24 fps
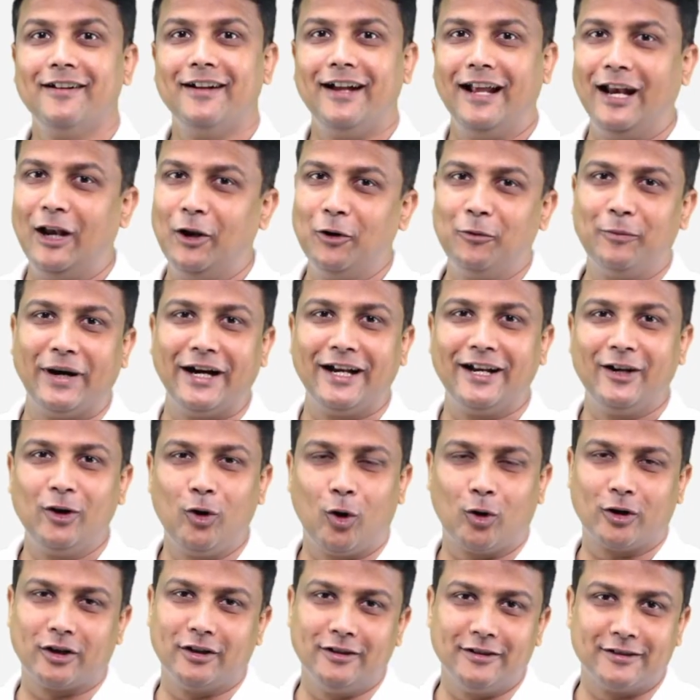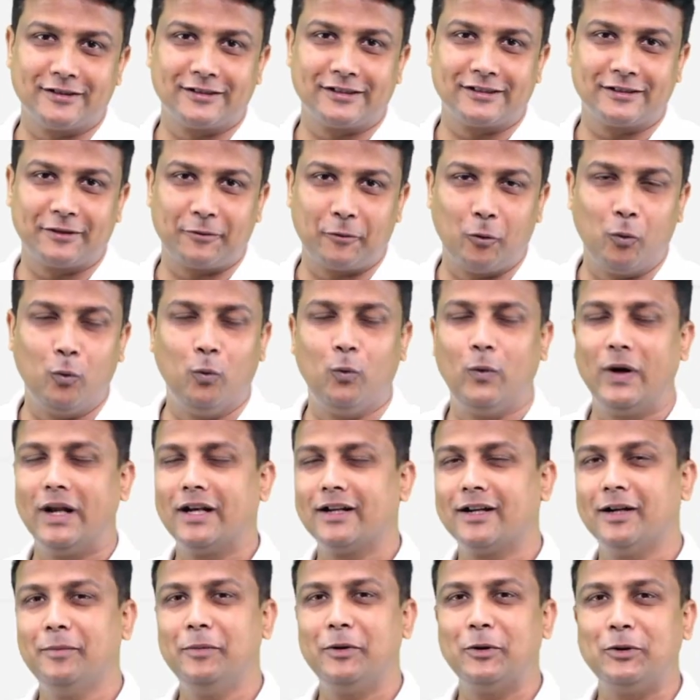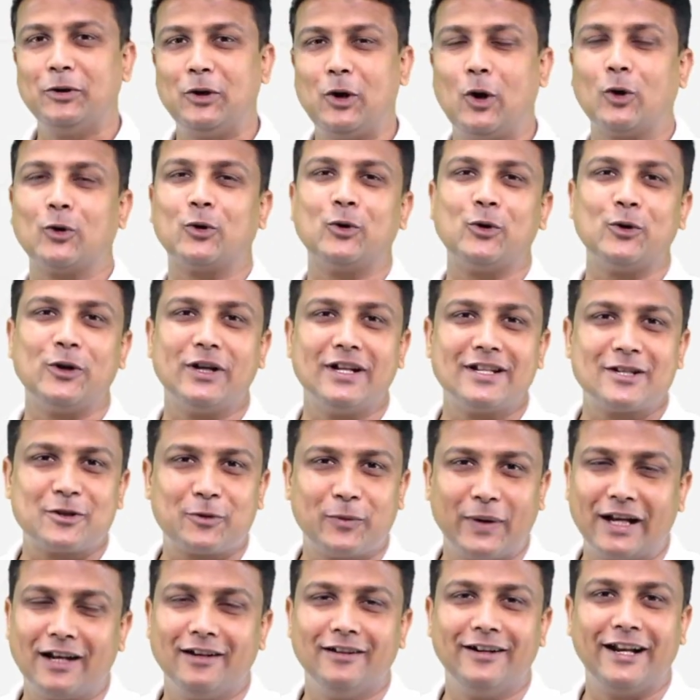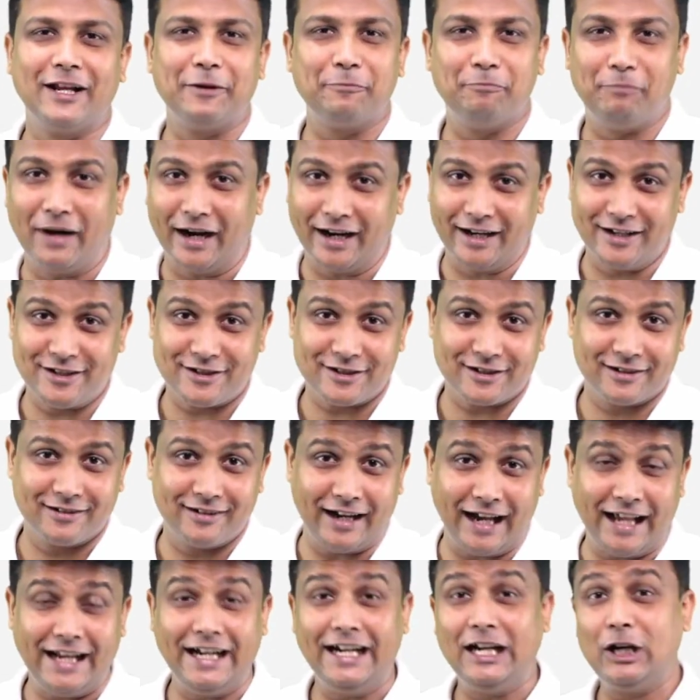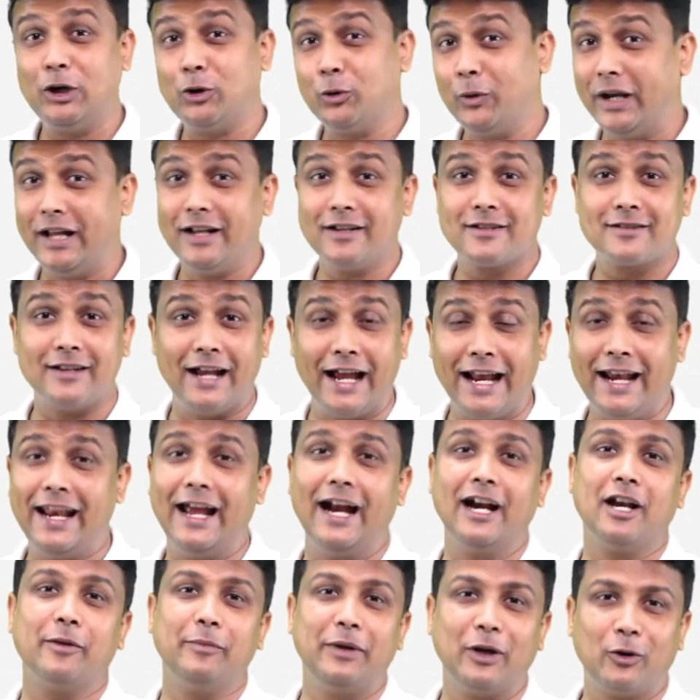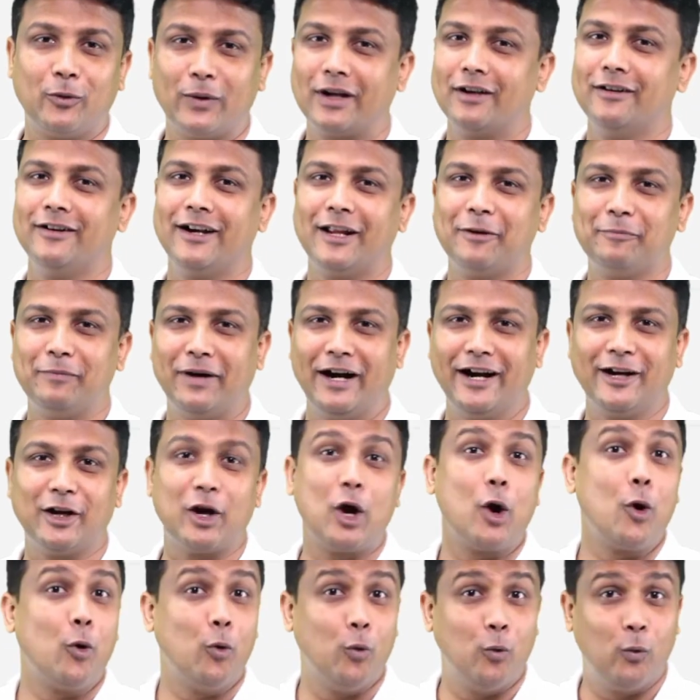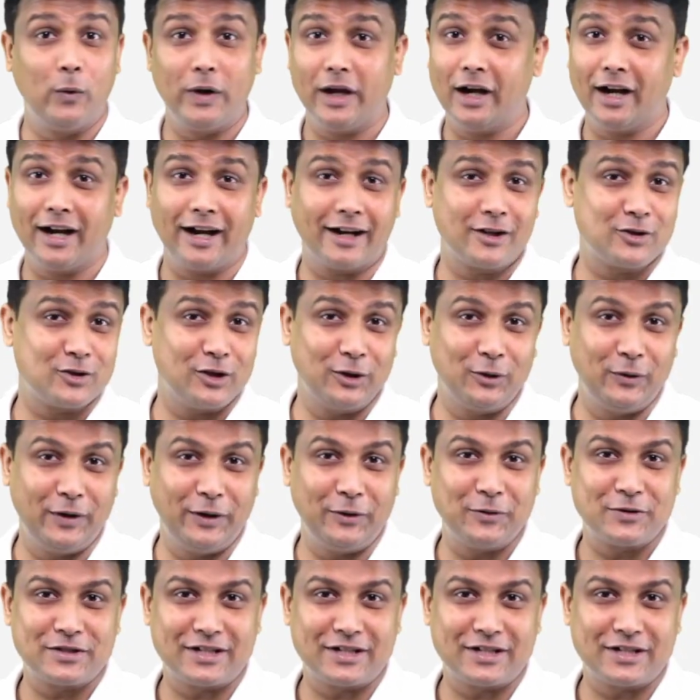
Hello my dear doctors, welcome to the DocTutorials Quick Learning Bite. And in today's anatomy quick learning bite, we are actually going to